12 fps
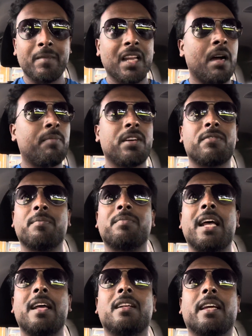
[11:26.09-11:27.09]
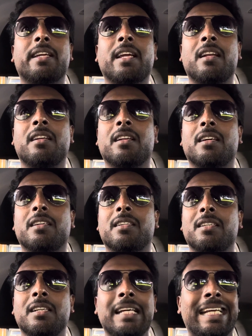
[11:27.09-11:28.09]
Apart from that, I can
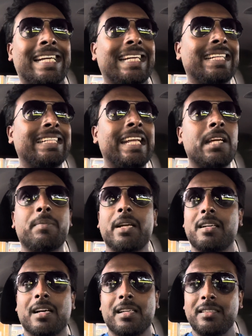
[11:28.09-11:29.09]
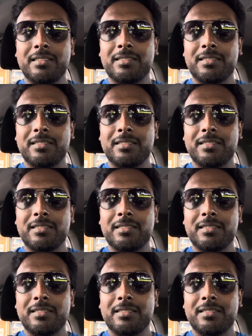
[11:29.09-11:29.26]
take my car,